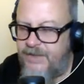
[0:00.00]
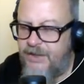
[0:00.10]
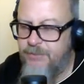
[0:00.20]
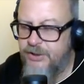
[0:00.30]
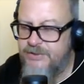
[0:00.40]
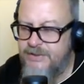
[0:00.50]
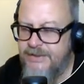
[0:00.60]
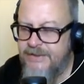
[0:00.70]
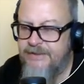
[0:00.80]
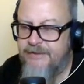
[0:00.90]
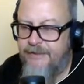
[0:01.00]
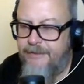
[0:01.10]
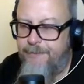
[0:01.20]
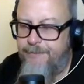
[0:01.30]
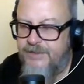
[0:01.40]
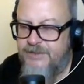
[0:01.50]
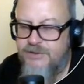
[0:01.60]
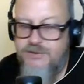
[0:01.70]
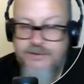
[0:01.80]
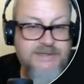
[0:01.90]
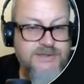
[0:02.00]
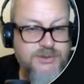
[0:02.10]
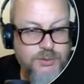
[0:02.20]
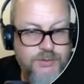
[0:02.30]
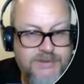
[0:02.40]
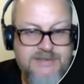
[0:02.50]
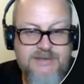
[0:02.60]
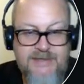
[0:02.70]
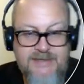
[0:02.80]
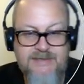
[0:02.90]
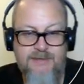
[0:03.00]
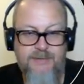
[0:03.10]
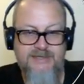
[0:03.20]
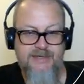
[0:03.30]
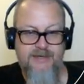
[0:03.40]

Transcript: But so this is true. This is a text, and I might say,